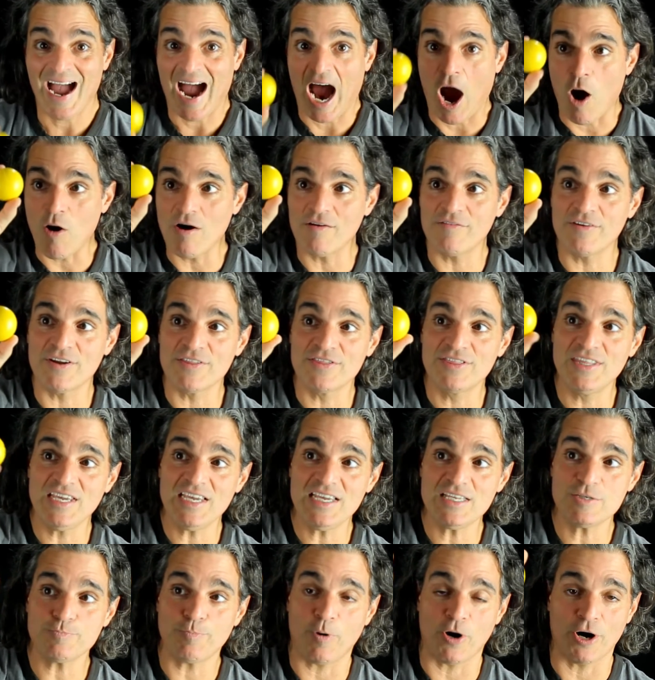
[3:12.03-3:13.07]
However,
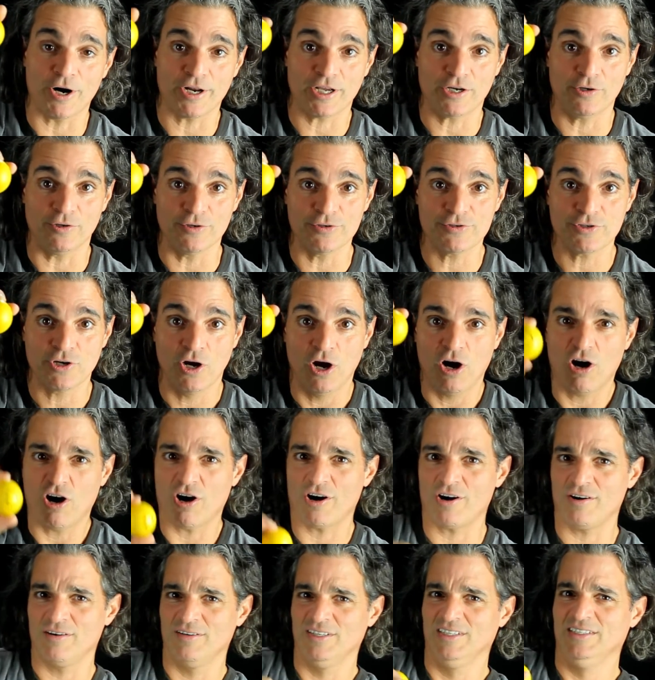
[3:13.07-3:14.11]
these particles
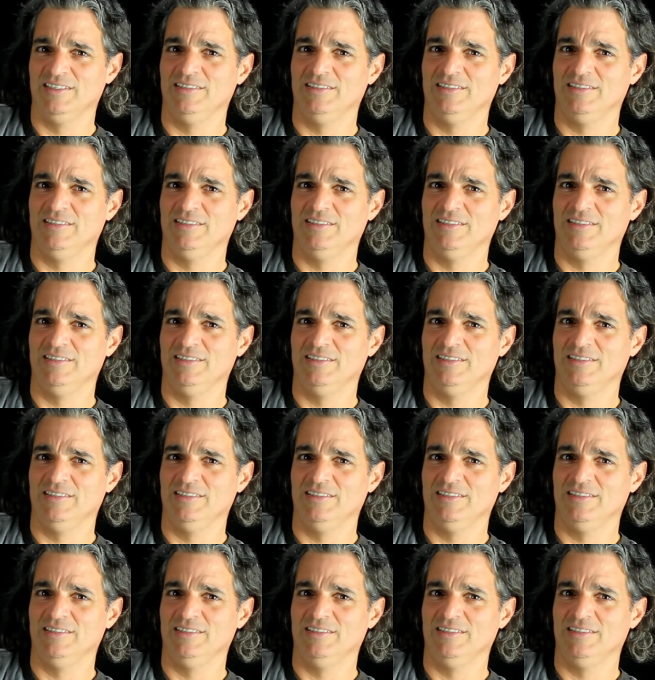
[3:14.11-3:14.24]
are